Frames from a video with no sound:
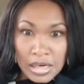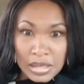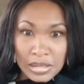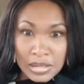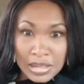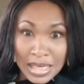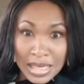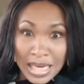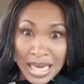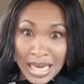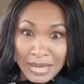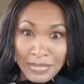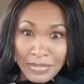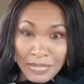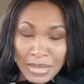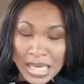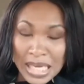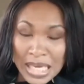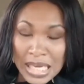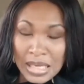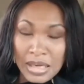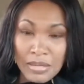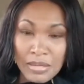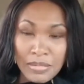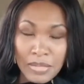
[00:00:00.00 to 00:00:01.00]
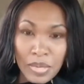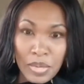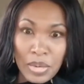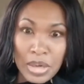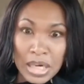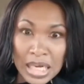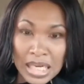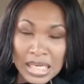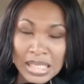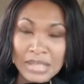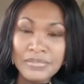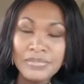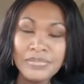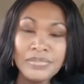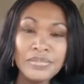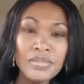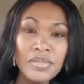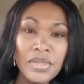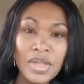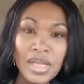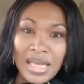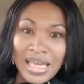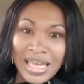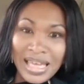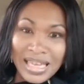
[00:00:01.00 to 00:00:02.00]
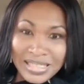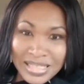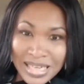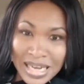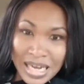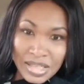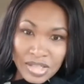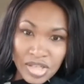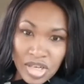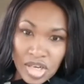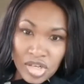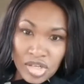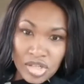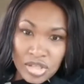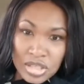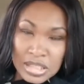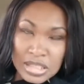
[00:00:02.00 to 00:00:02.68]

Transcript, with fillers: can be, number one, indigestion.